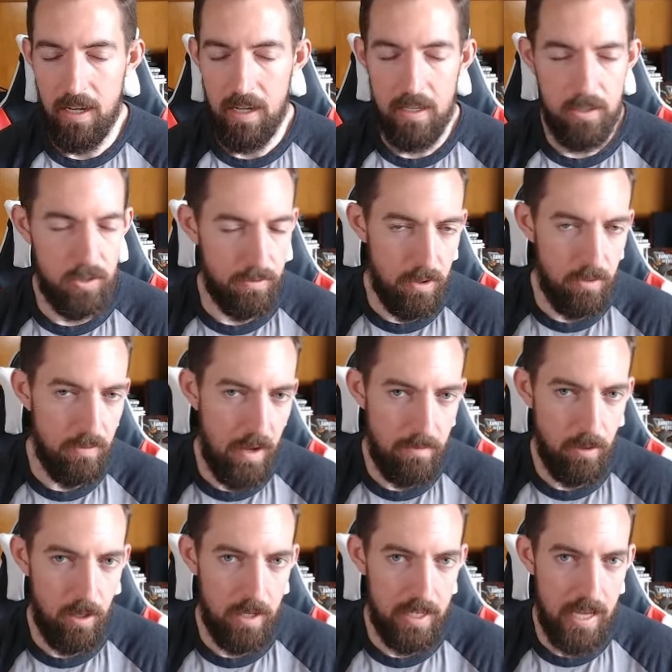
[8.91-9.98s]
So if you've
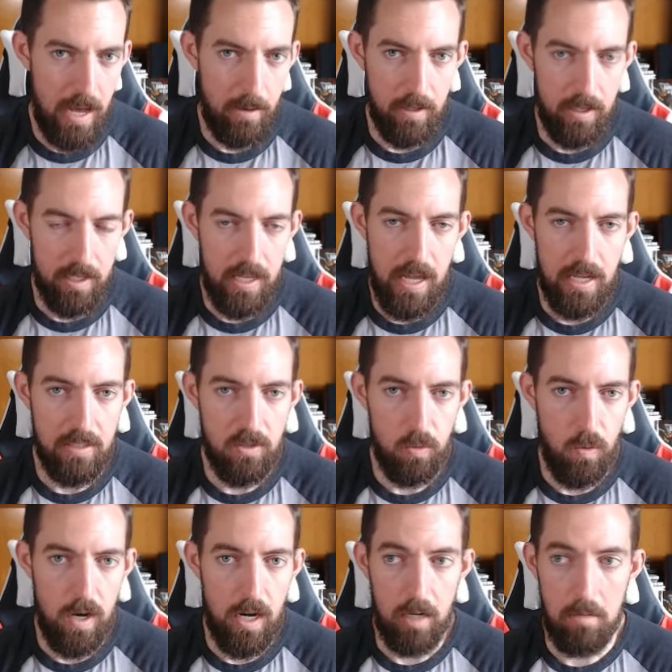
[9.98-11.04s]
ever encountered a case
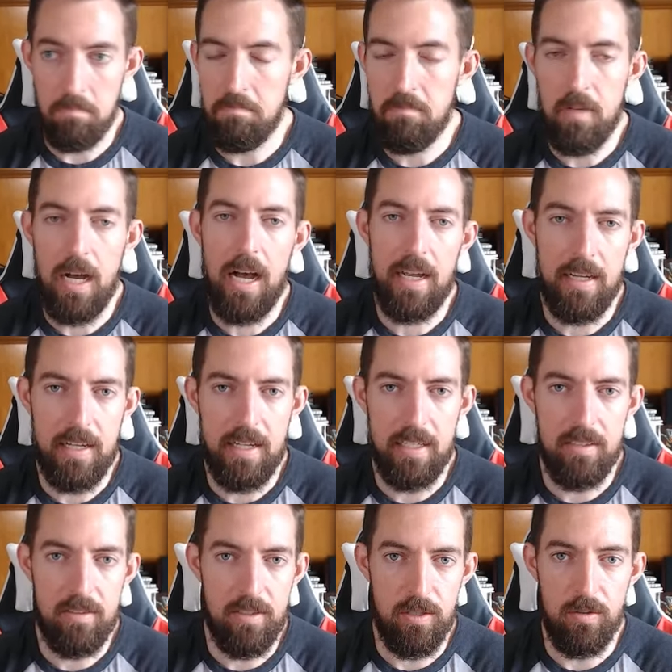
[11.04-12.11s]
where I need
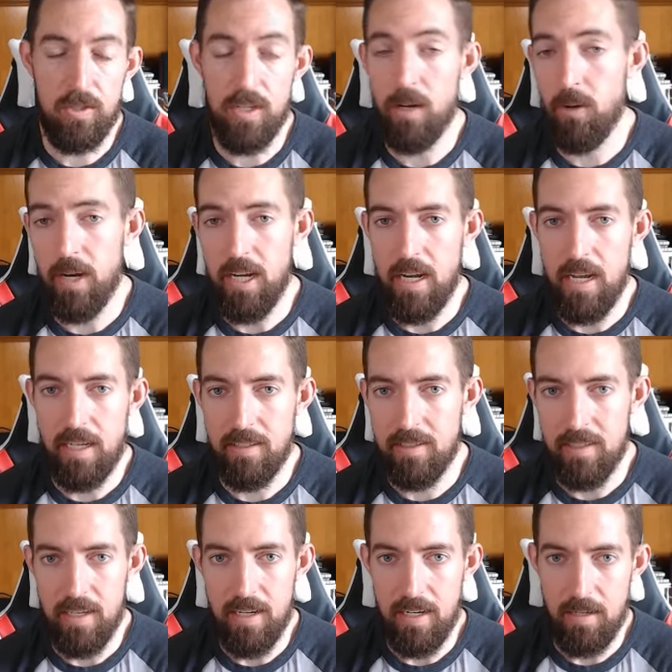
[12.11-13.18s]
to generate a
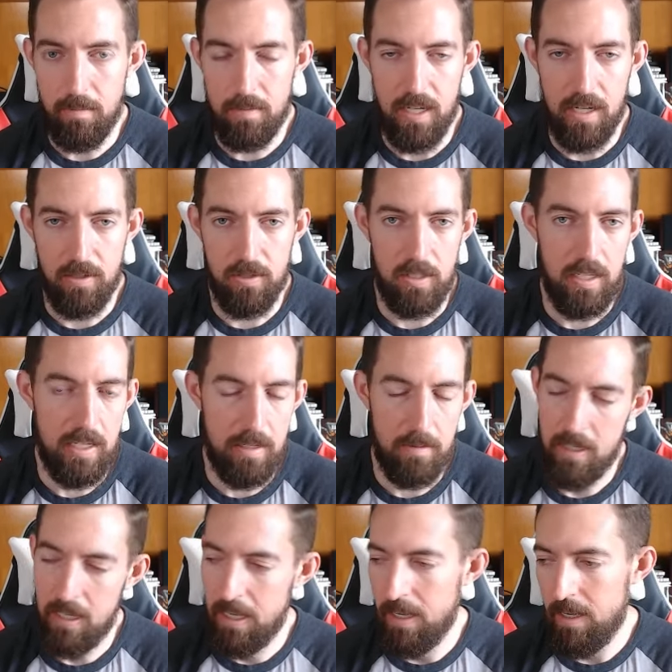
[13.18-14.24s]
city, potentially
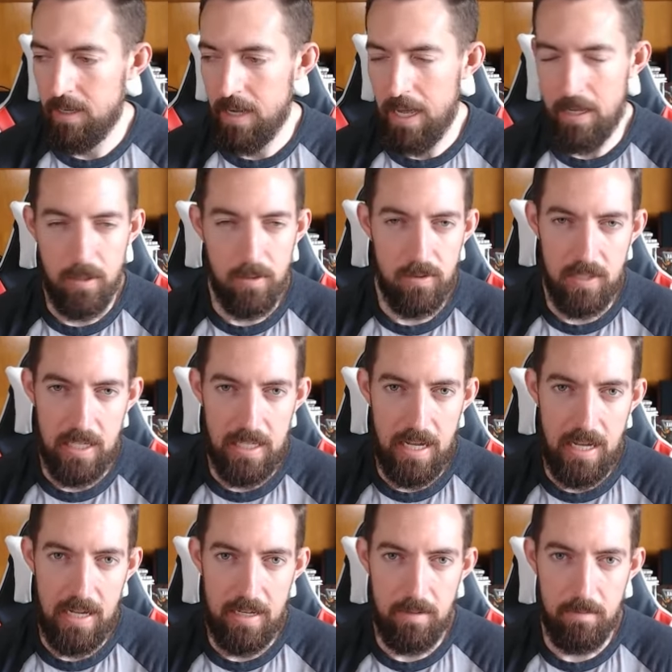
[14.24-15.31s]
not using
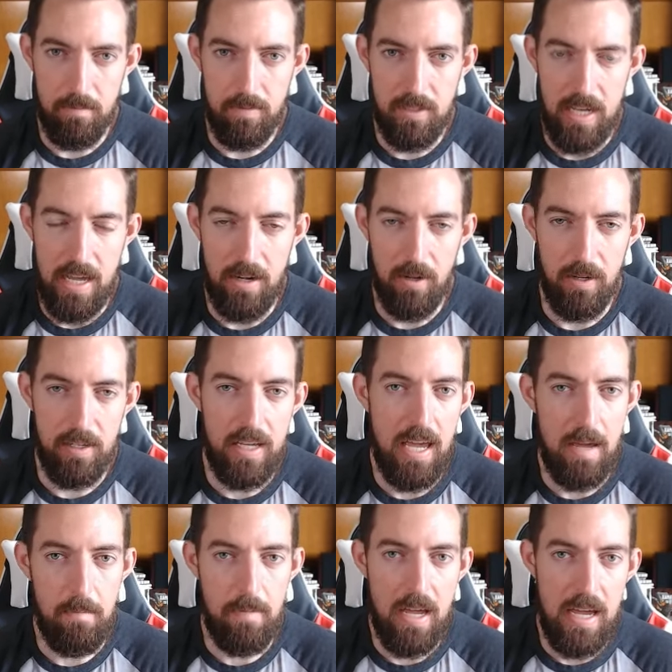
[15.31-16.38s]
a standard
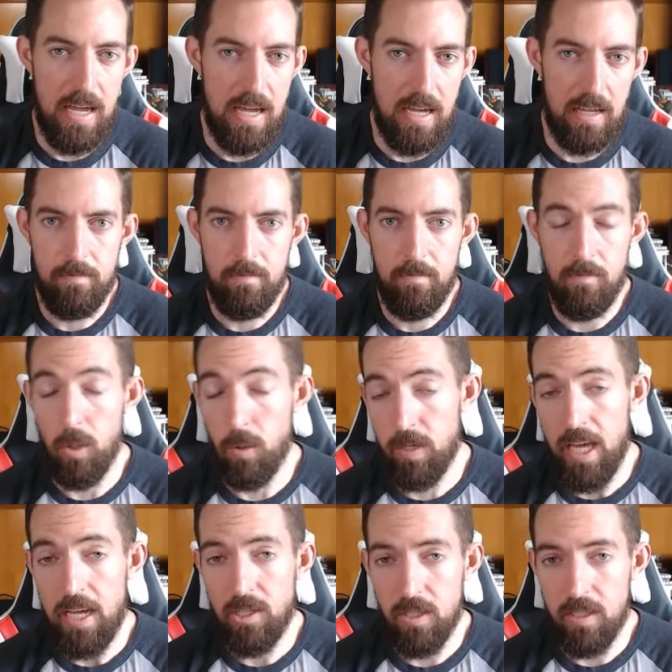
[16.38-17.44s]
campaign
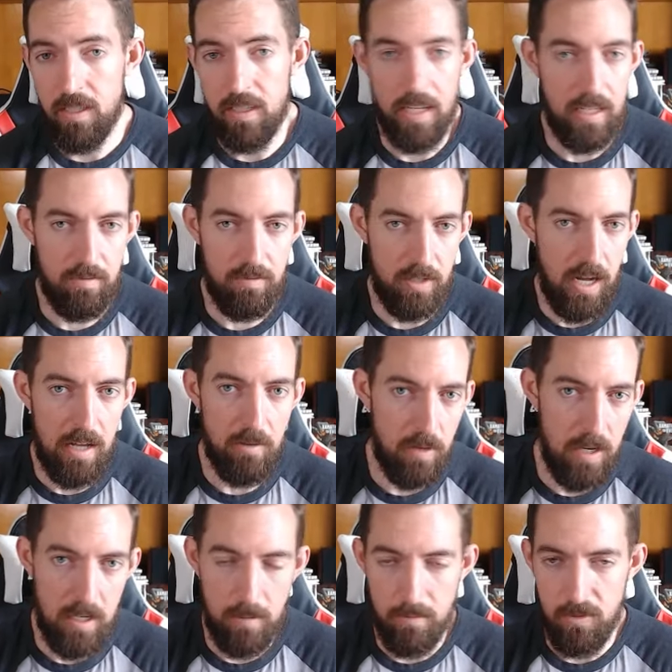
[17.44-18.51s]
location like the Forgotten
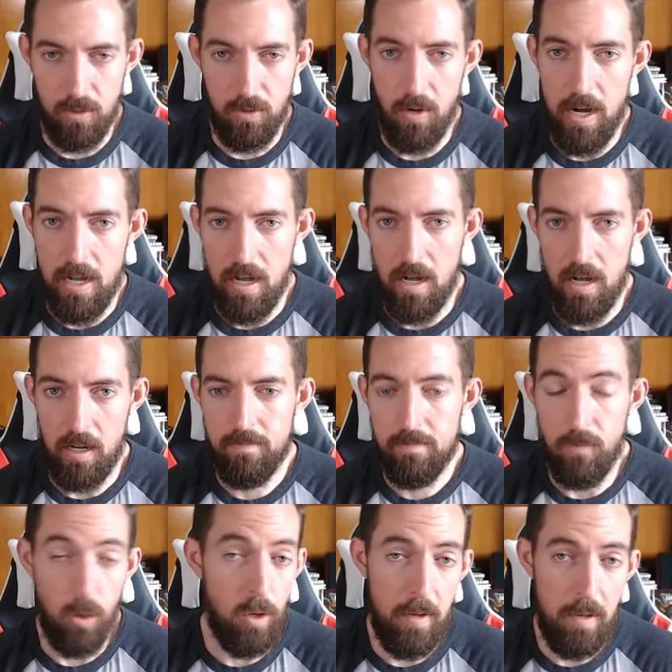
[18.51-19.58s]
Realms or Greyhawk,
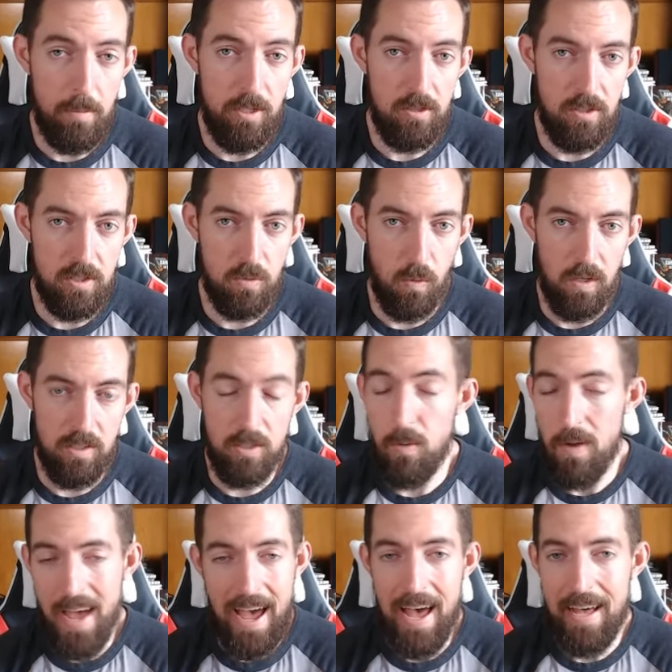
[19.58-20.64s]
or maybe you just want to
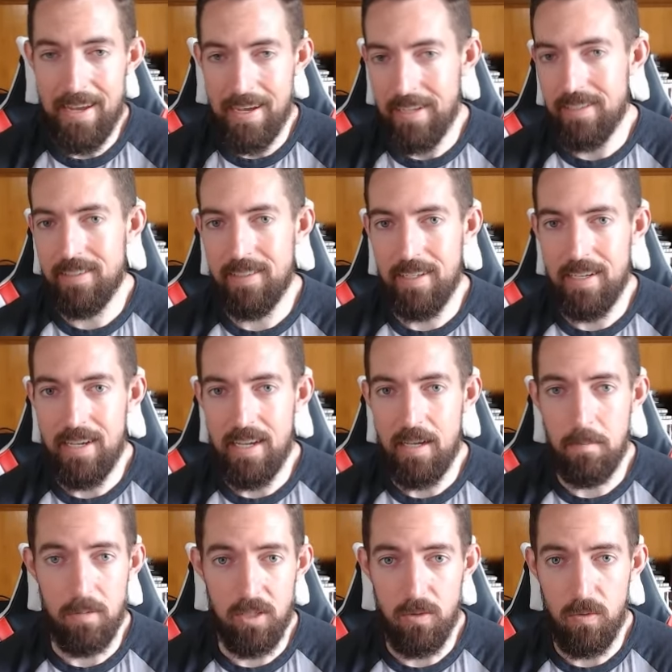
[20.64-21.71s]
add a city in
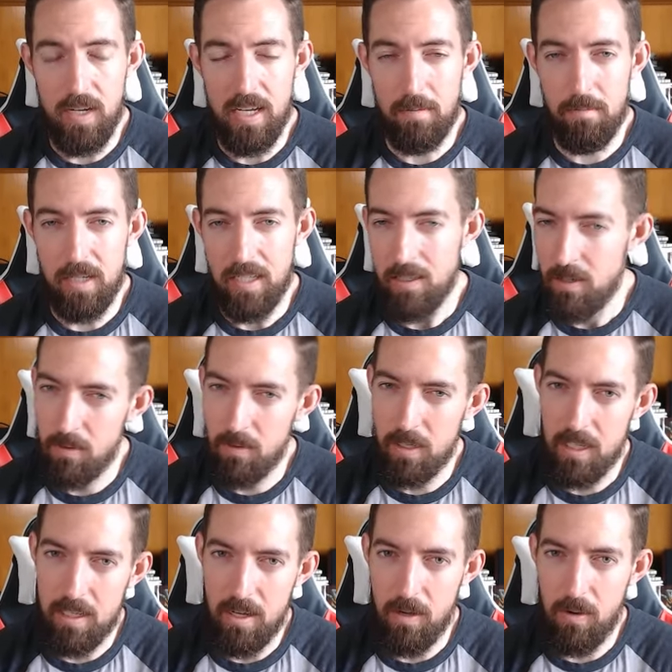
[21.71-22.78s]
between, but you don't really
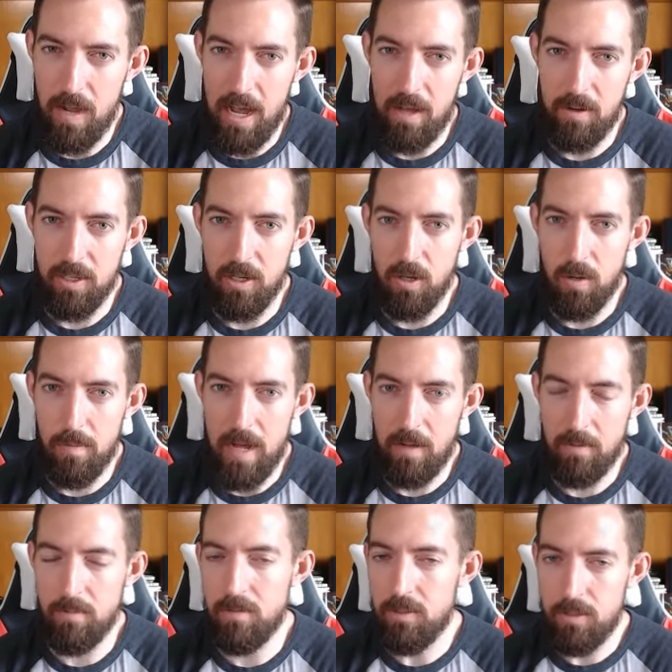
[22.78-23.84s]
know how to go
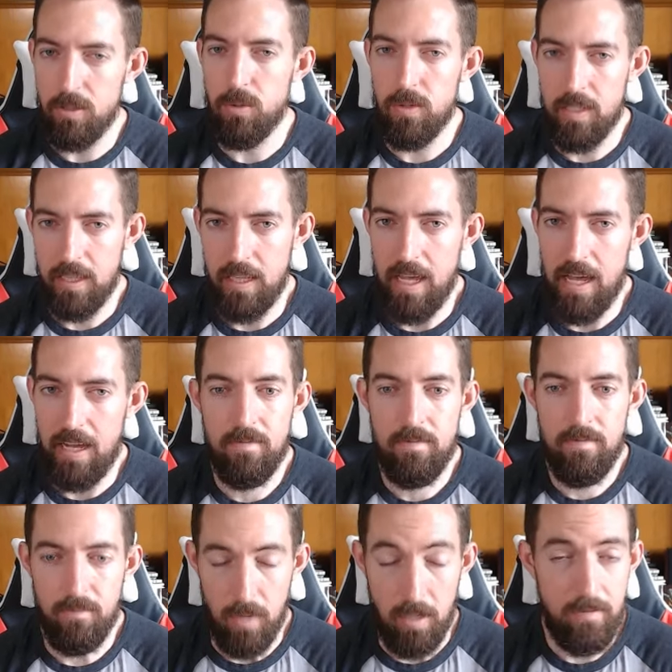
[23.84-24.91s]
about doing that.
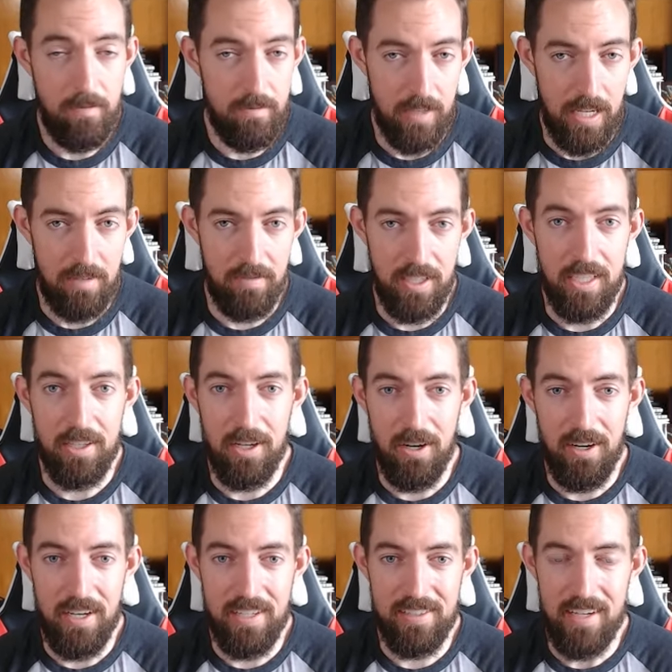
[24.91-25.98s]
Well, thankfully, there
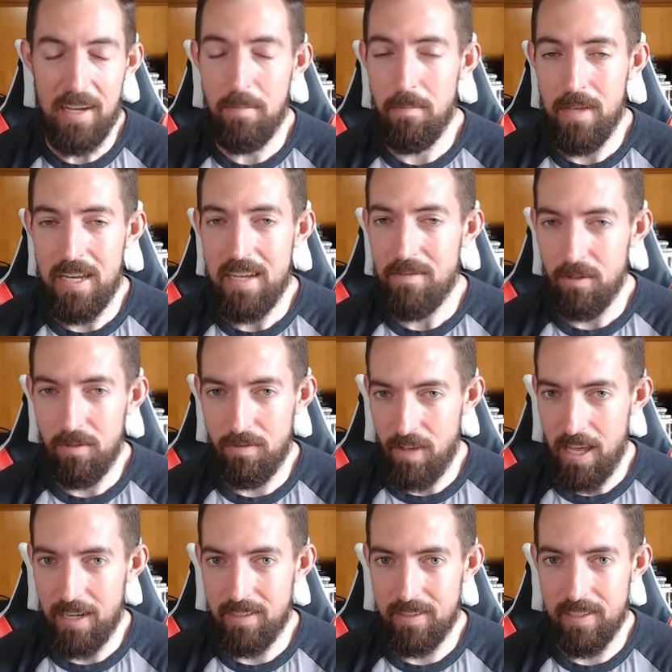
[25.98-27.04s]
is a medieval
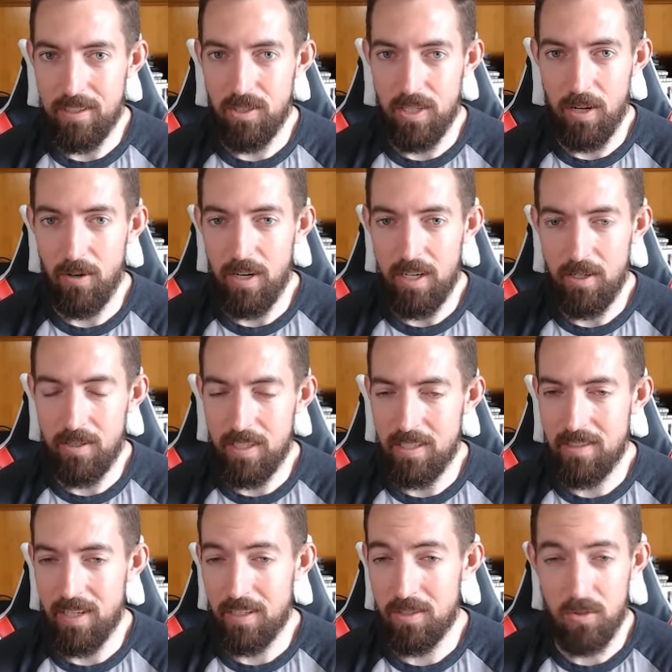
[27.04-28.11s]
fantasy generator that's
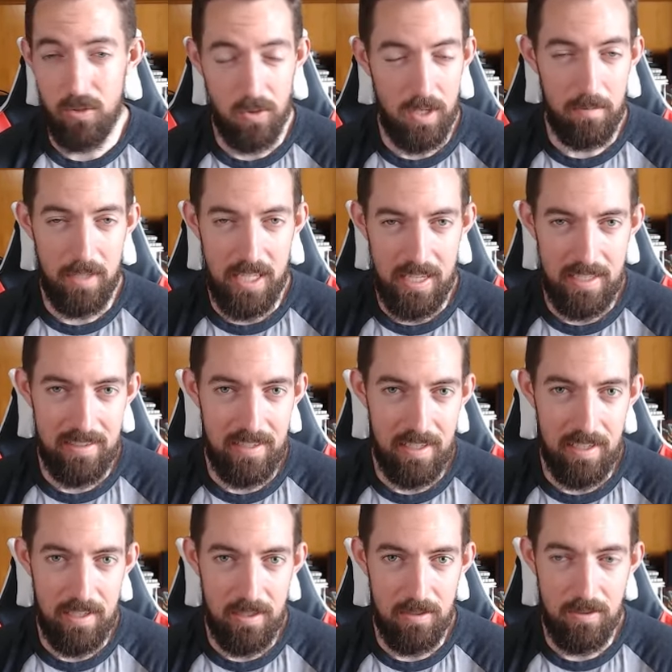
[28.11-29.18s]
extremely easy to
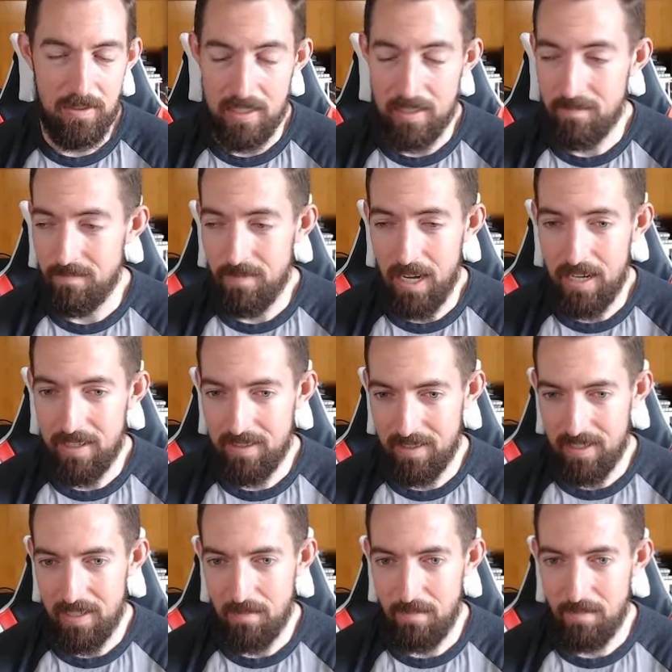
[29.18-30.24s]
use, and
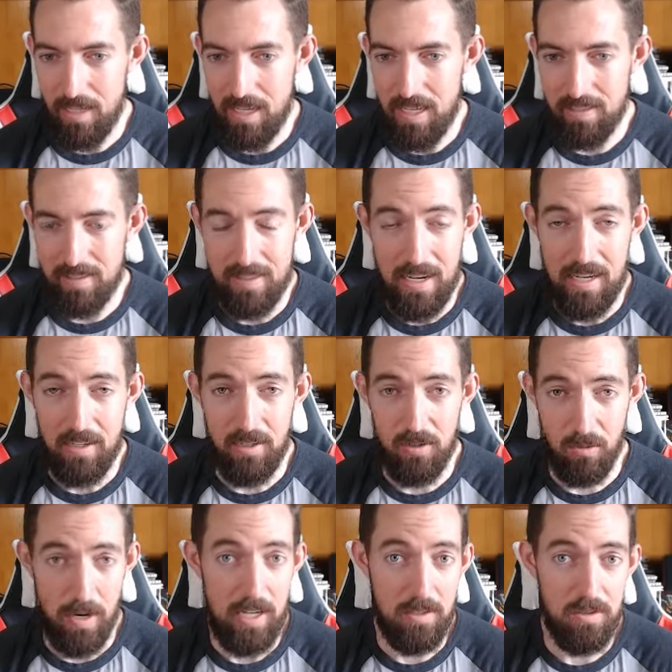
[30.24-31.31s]
honestly, it's a
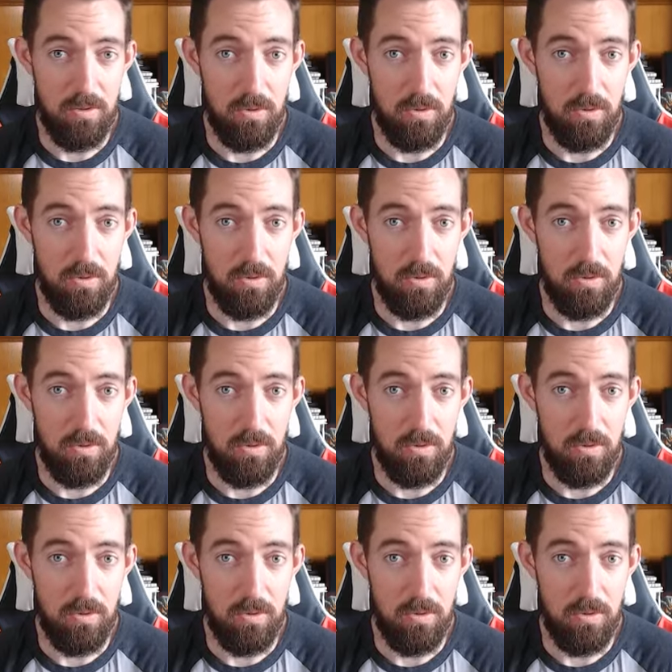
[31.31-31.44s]
great tool.